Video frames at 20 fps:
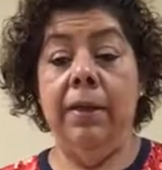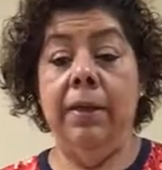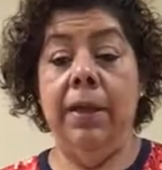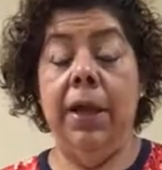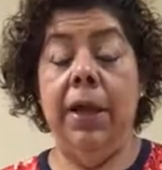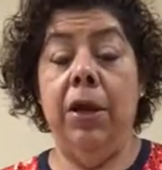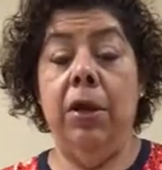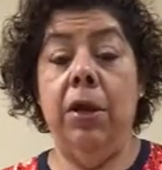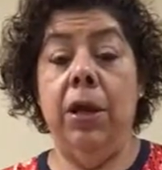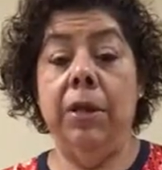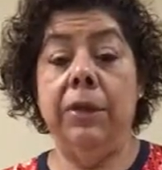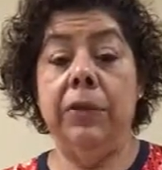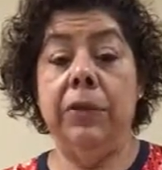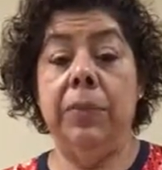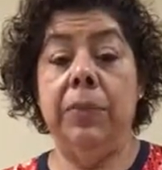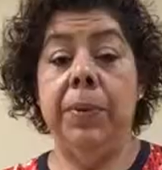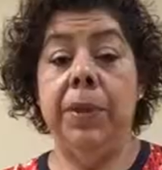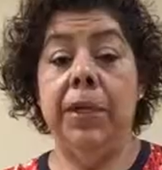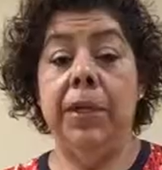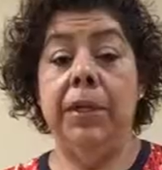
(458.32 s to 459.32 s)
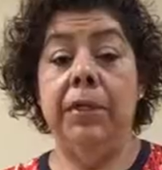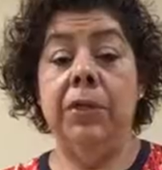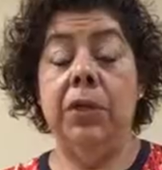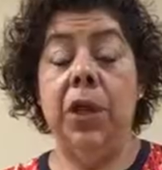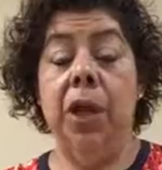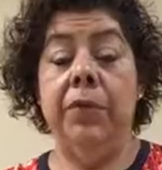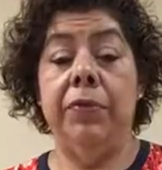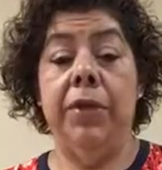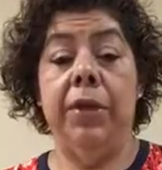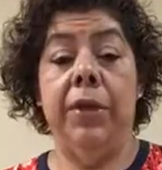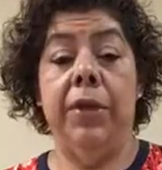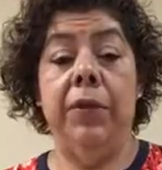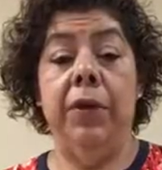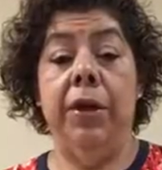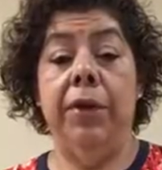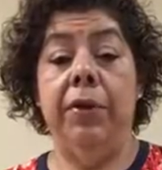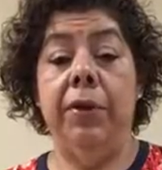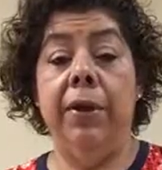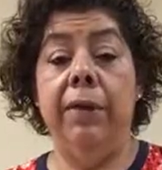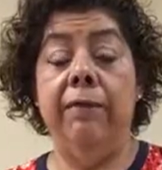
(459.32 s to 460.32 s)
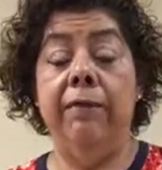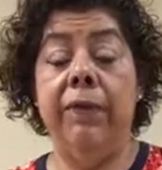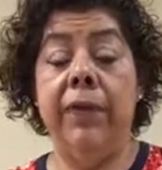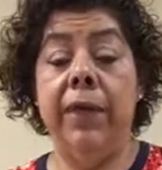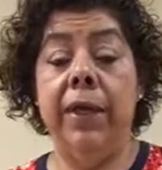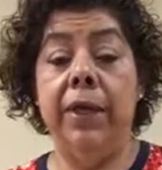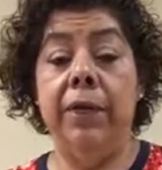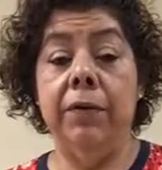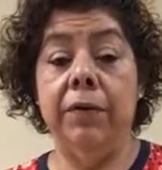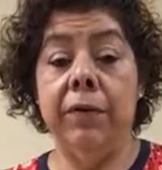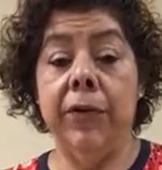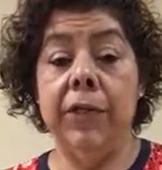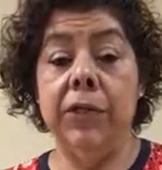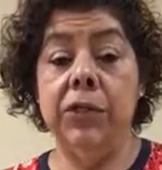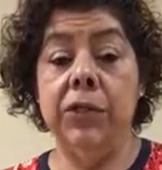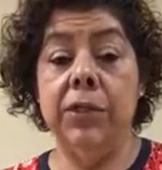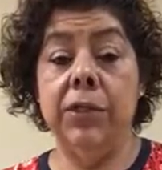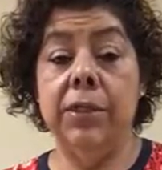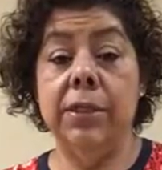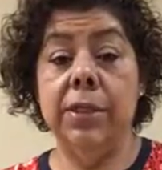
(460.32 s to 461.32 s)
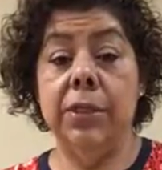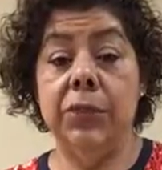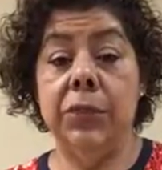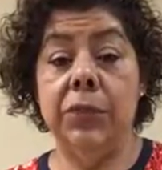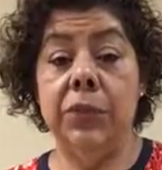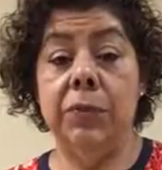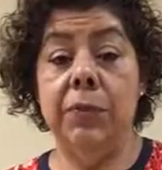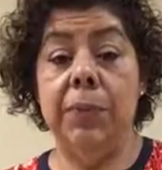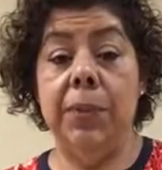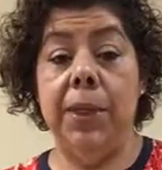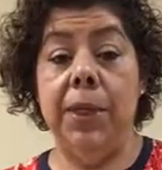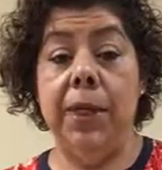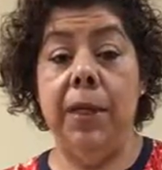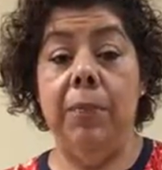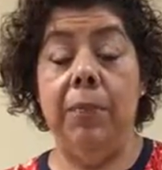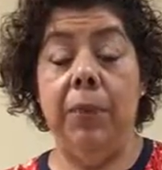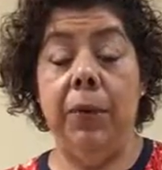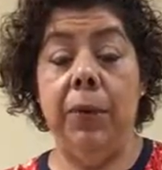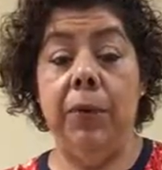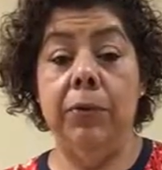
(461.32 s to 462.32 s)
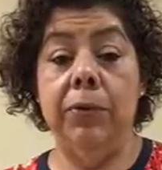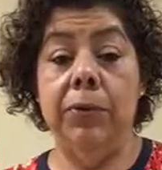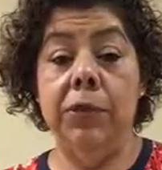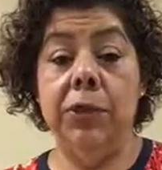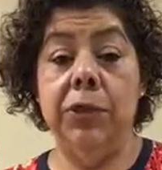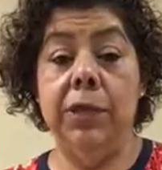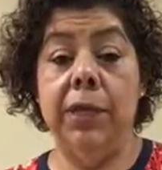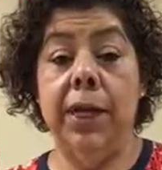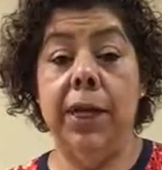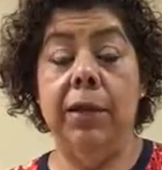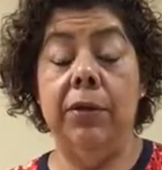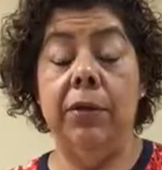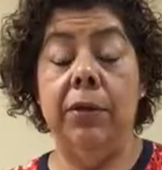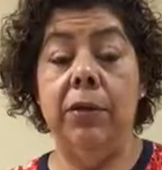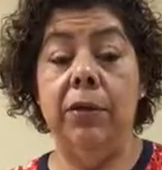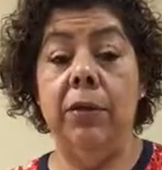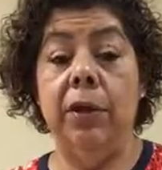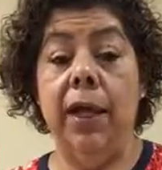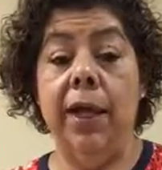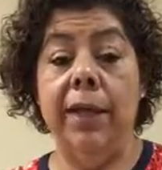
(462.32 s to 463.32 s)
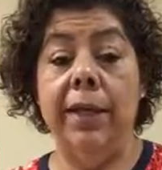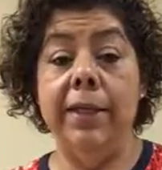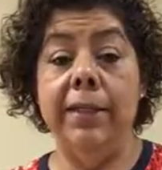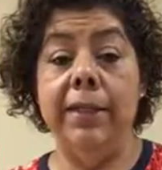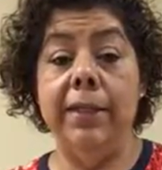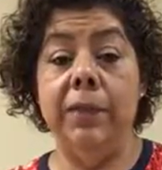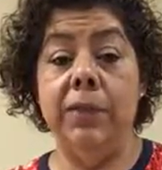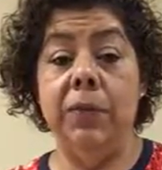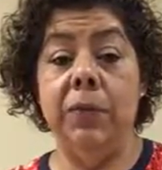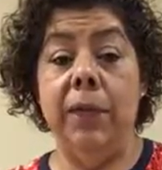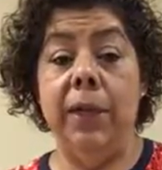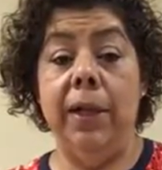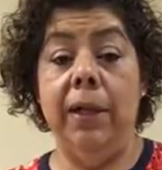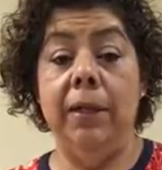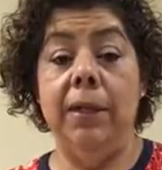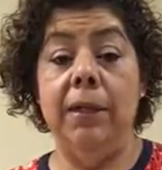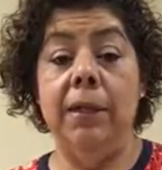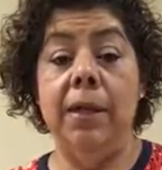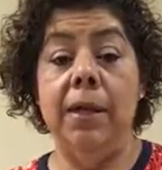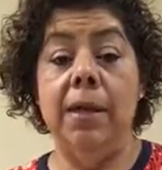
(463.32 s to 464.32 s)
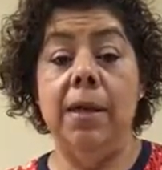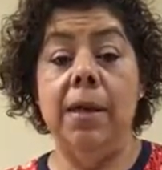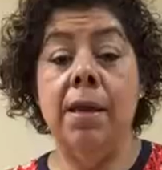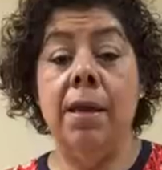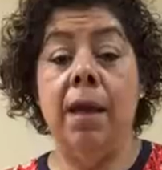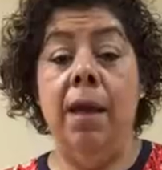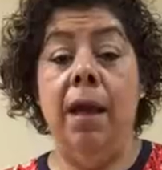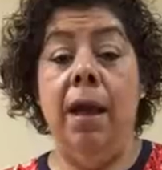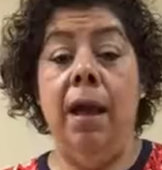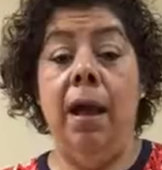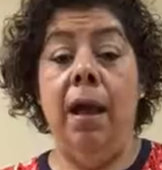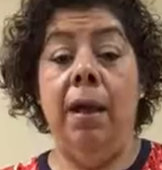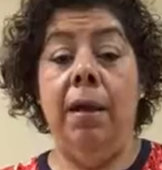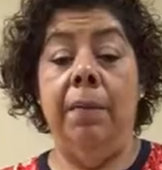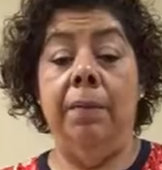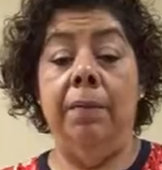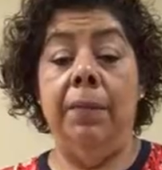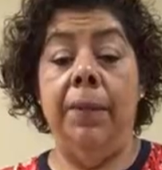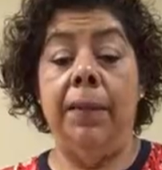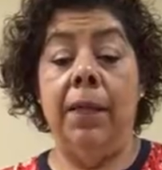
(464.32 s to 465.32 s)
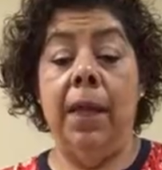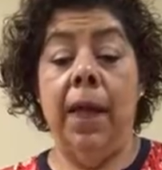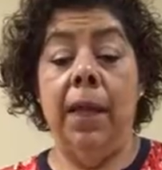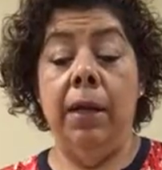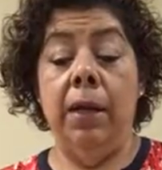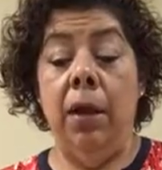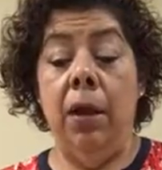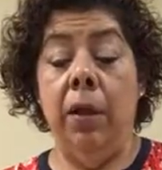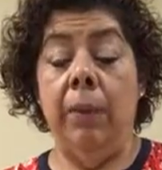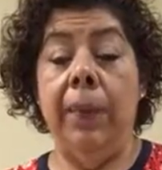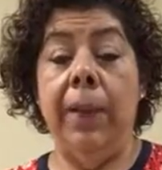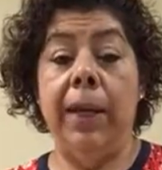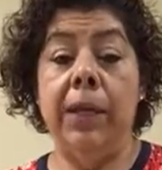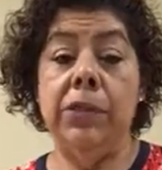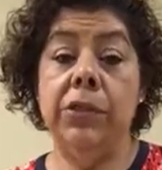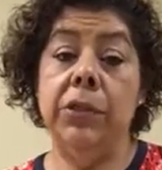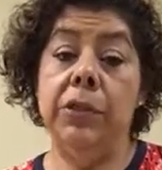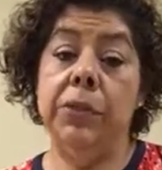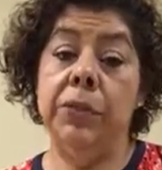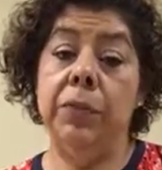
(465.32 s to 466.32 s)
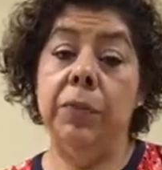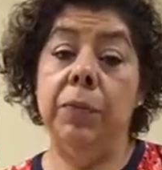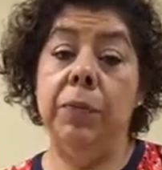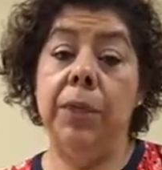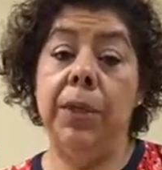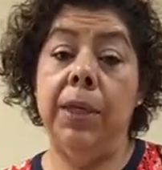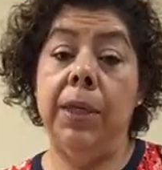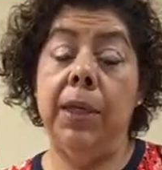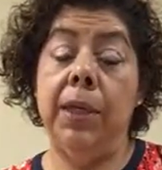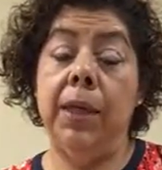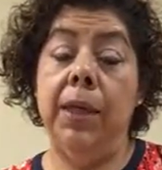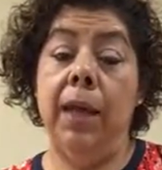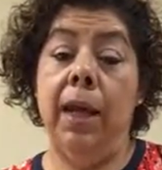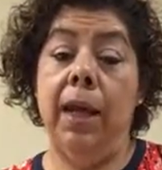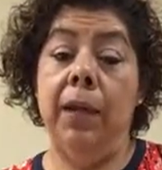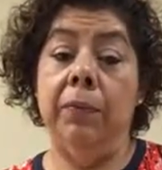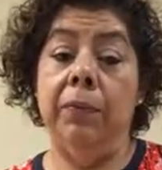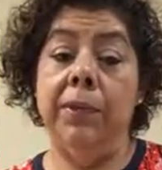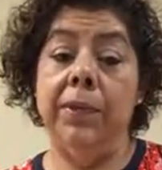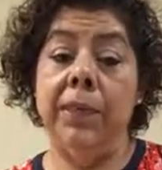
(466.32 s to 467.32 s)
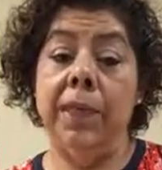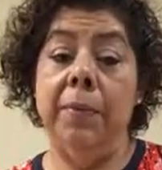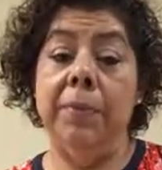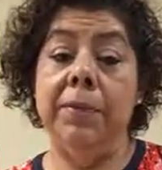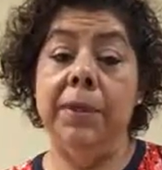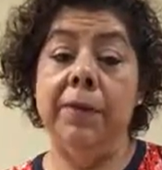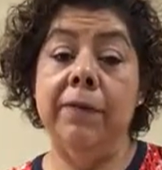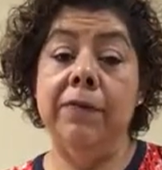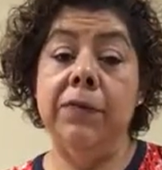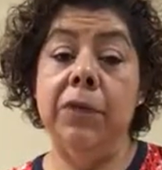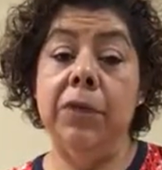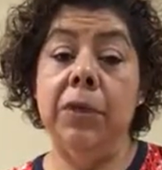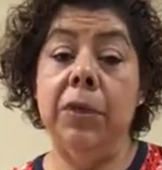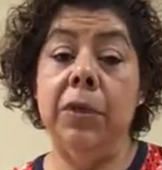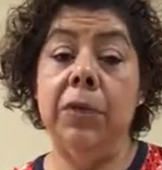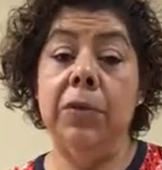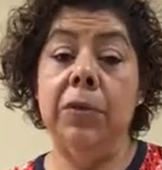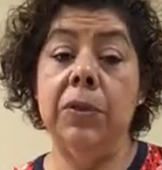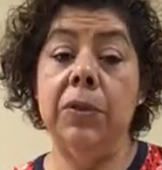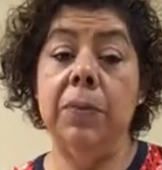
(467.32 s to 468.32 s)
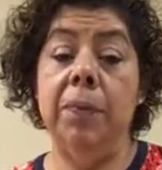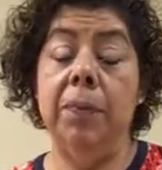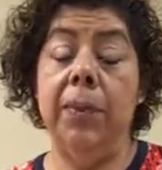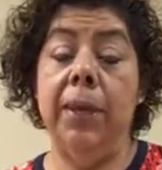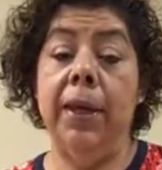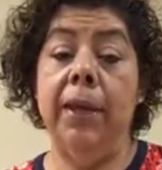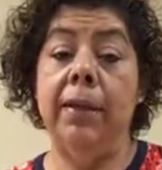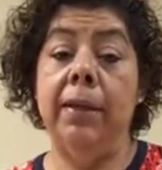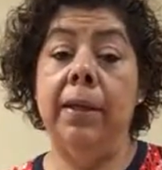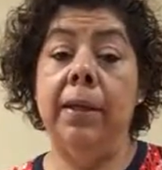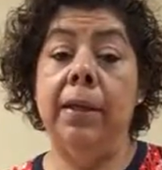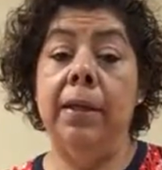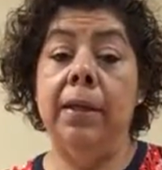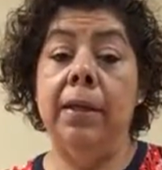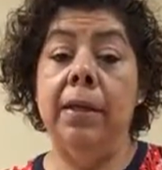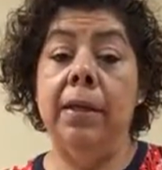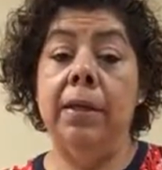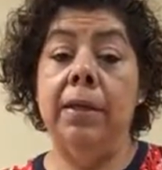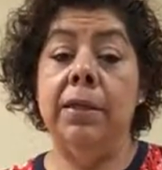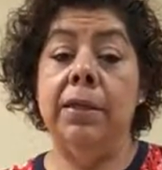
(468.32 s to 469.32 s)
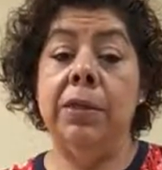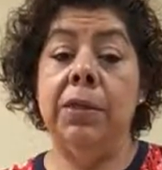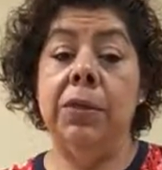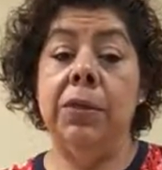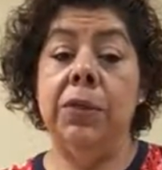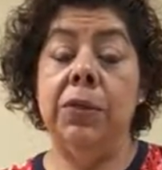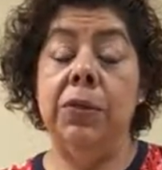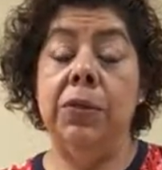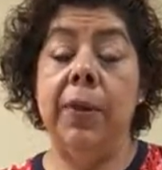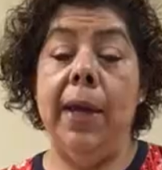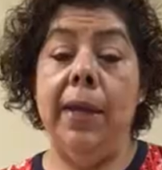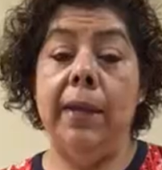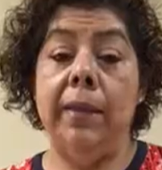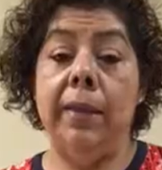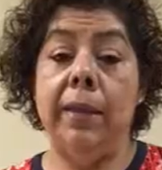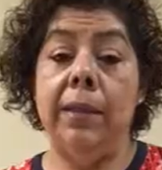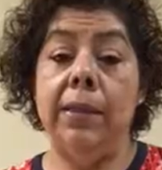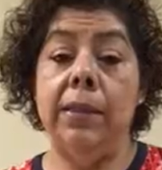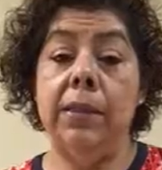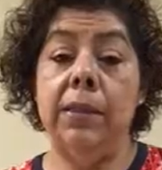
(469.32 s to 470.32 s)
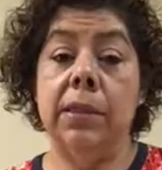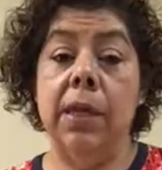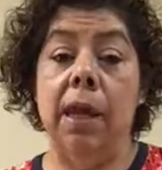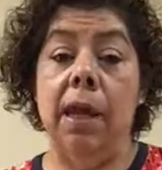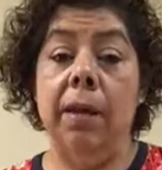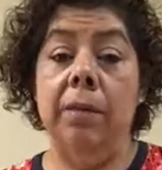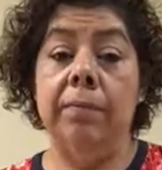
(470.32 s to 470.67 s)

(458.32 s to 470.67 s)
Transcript: They are also being taught that there are other interventions that should be approached and utilized as well. Not all patients will be receptive to those, but to at least